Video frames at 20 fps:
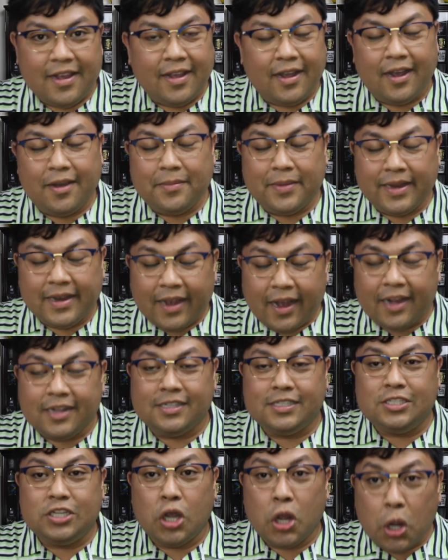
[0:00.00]
Oh my
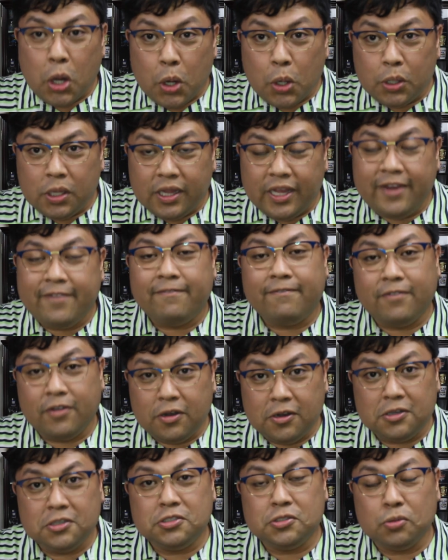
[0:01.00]
God, totally
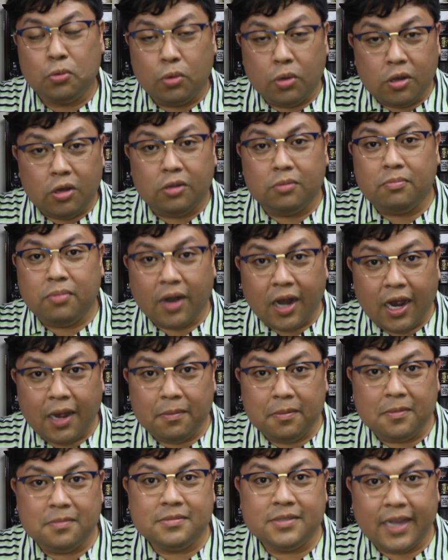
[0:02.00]
first world
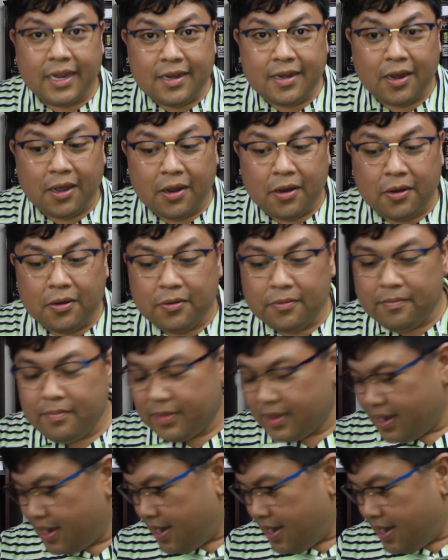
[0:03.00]
problems, I know.